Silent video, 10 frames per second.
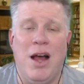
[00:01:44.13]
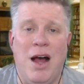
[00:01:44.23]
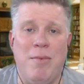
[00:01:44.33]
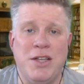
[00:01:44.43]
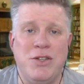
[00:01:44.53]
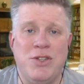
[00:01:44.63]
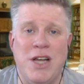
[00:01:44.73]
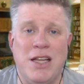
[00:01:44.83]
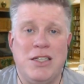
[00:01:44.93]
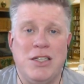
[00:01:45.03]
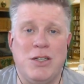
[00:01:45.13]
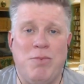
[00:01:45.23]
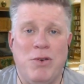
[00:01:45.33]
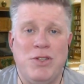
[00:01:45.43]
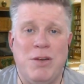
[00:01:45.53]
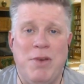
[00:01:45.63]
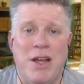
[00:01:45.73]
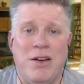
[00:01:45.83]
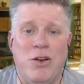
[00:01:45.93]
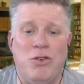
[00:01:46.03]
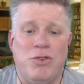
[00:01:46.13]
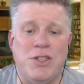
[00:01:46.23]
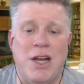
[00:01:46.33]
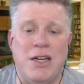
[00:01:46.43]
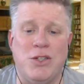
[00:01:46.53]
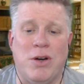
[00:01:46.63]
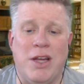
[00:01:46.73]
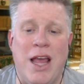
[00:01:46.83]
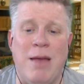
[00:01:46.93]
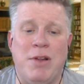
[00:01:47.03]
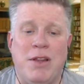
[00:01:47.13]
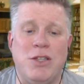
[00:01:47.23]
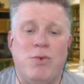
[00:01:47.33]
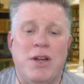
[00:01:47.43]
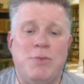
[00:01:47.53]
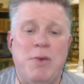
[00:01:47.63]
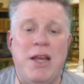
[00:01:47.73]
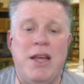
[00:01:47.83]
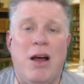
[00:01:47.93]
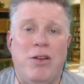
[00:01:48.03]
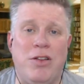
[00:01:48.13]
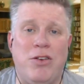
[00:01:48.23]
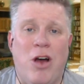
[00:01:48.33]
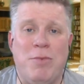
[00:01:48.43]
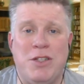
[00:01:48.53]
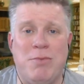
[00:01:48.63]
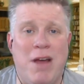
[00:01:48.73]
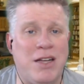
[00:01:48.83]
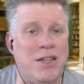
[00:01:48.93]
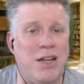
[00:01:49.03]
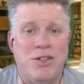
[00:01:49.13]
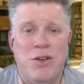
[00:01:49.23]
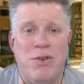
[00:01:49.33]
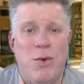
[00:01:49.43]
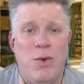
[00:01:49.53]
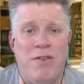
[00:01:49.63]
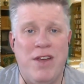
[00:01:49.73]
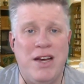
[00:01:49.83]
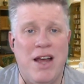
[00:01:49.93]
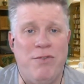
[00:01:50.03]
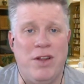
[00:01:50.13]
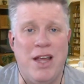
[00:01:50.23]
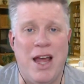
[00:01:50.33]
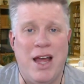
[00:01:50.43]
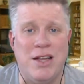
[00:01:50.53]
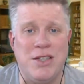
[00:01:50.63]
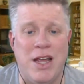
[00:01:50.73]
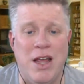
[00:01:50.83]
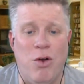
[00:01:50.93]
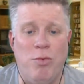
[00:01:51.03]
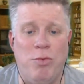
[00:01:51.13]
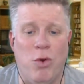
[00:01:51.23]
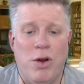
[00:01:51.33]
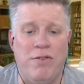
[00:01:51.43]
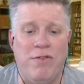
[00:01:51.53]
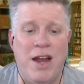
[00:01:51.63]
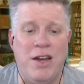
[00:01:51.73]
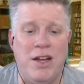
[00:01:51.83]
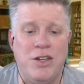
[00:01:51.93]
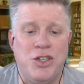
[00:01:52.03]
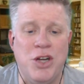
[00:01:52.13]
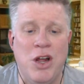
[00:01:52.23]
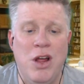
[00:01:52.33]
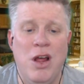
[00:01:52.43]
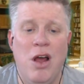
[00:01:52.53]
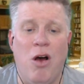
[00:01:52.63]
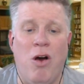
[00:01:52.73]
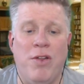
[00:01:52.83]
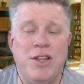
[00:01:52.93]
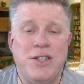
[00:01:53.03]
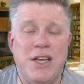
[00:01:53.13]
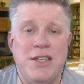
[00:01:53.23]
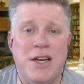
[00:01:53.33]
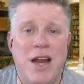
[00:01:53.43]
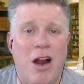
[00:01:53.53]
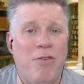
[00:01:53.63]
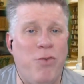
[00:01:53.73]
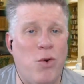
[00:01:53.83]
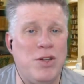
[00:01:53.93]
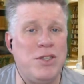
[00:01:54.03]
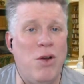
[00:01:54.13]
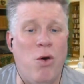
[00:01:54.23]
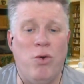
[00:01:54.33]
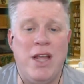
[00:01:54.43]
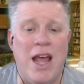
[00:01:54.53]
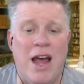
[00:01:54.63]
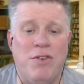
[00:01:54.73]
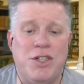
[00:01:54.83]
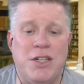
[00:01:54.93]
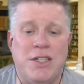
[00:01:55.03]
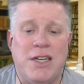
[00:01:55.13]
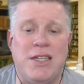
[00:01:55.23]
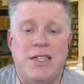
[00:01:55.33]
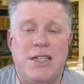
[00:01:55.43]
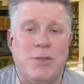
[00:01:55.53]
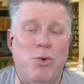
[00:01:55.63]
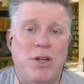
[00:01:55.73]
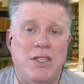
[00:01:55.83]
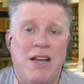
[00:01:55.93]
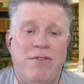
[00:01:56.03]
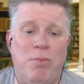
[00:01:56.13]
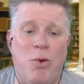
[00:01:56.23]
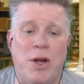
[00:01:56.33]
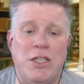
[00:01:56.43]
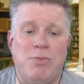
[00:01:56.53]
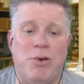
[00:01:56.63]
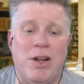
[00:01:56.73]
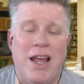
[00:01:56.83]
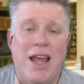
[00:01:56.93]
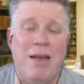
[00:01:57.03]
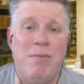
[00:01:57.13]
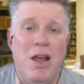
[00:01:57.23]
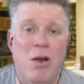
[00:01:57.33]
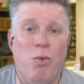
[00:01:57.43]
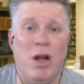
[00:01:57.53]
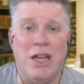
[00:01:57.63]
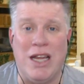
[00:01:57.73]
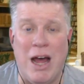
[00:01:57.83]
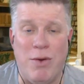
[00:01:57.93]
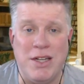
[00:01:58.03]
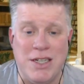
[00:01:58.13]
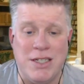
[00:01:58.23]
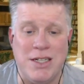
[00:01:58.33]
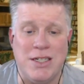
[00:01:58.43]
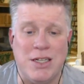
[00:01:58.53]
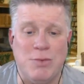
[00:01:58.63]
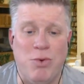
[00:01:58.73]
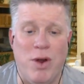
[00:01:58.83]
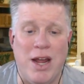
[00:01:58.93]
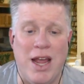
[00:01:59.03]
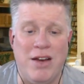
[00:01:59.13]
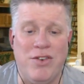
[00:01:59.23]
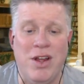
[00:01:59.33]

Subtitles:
As you said, this is supposed to be a neutral site sort of game, but this one is being held at the Thomas and Mack Center. So UNLV definitely has a home court advantage. On the season, Air Force only averaging 66.7 points per game while allowing 66.8.